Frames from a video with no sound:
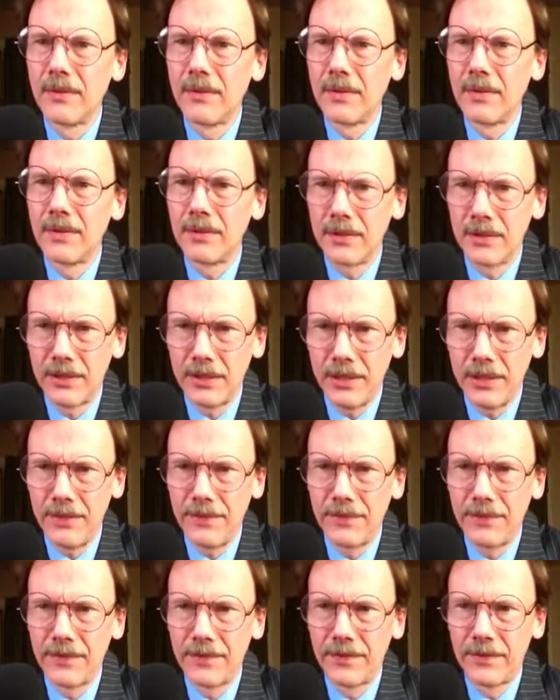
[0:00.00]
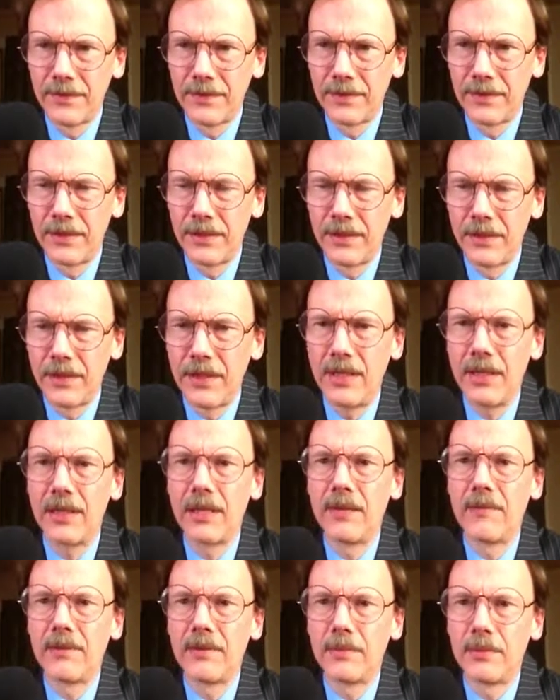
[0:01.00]
it's a life, and you can't
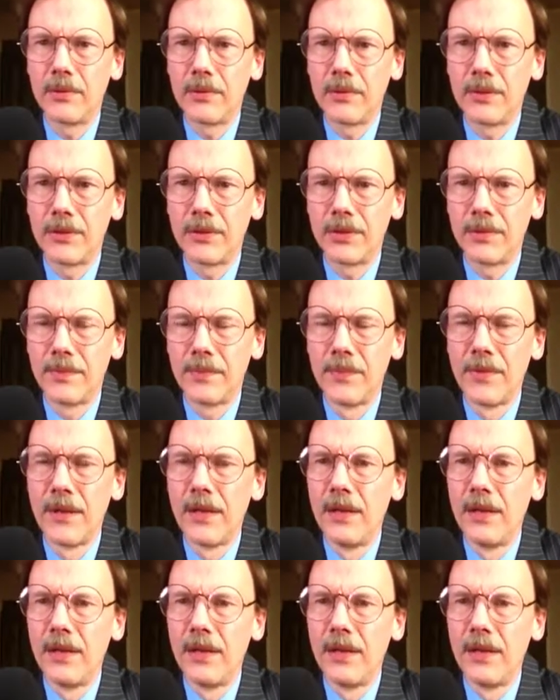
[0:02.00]
have an abortion.